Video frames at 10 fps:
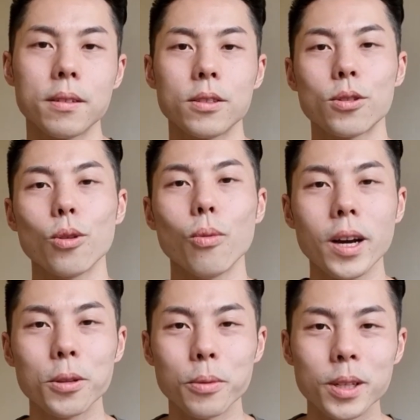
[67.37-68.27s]
So
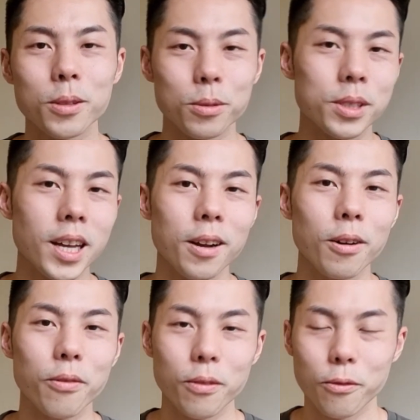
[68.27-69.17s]
why do we need to start
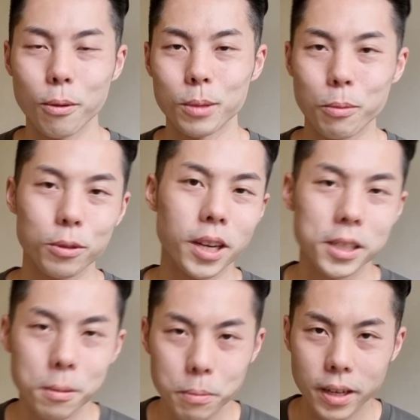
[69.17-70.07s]
off from the
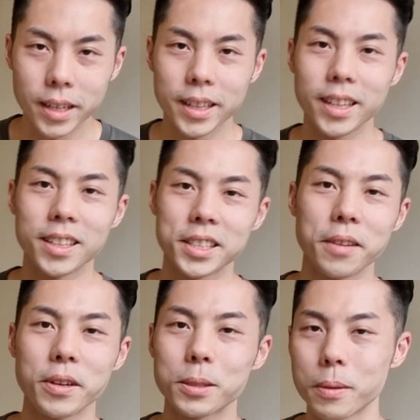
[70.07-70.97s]
protection plan and then the
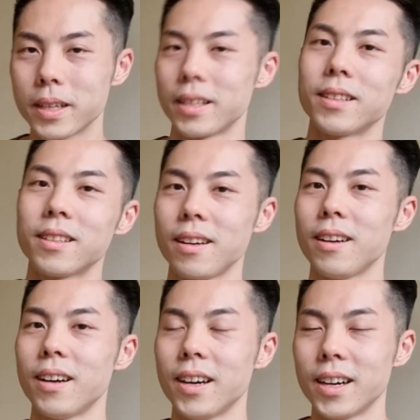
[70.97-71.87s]
savings plan and
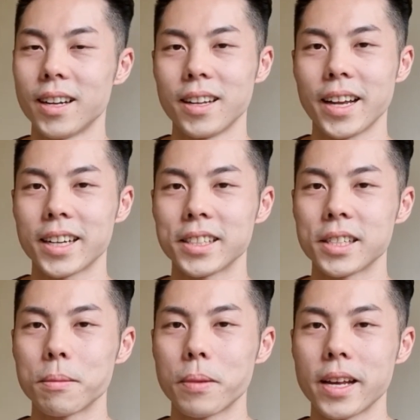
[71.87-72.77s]
then
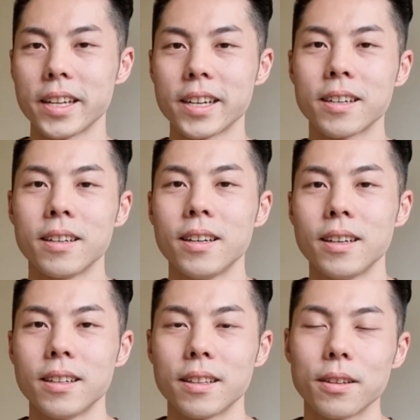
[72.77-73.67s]
legacy planning?
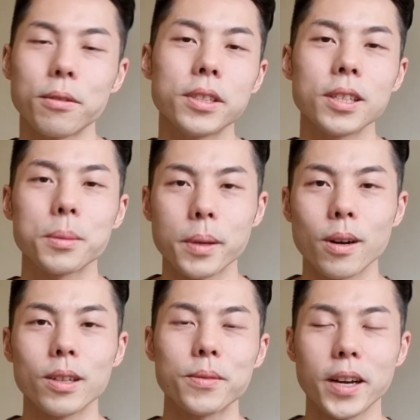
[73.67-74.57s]
The reason is
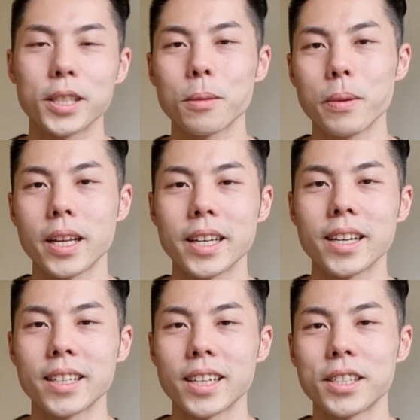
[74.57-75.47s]
because financial
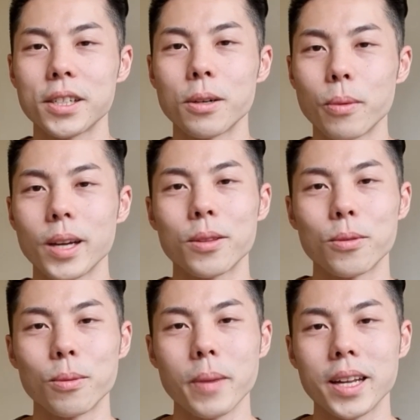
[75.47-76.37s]
planning is actually a way
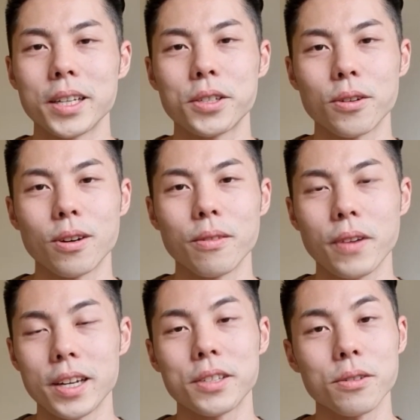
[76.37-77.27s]
to manage your
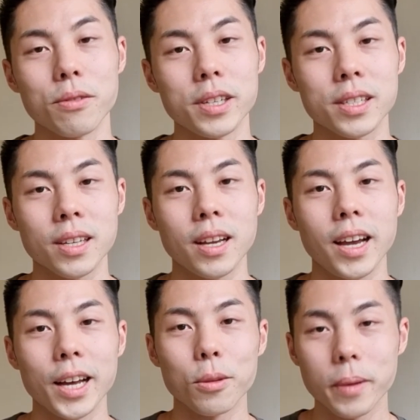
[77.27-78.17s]
financial risk
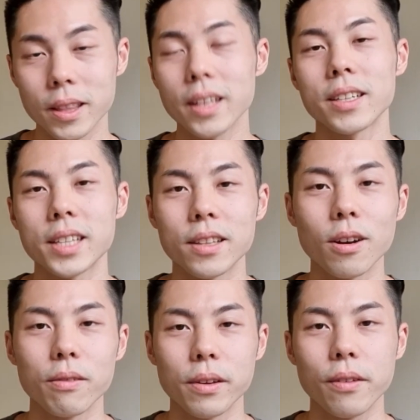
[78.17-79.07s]
and to maintain a standard
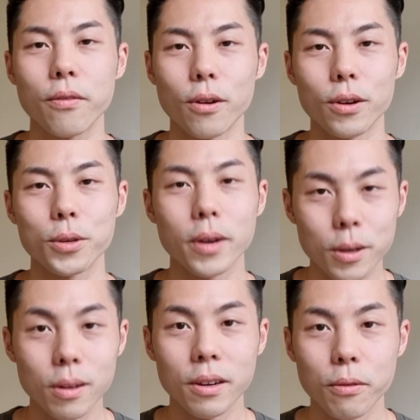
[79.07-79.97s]
of living for you and
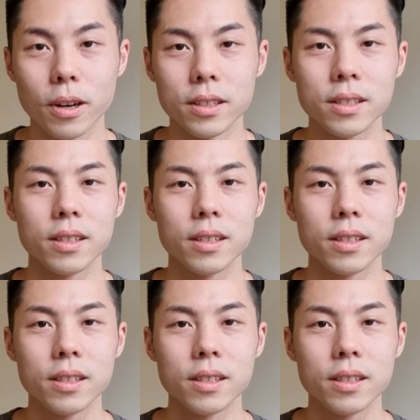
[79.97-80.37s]
your loved ones.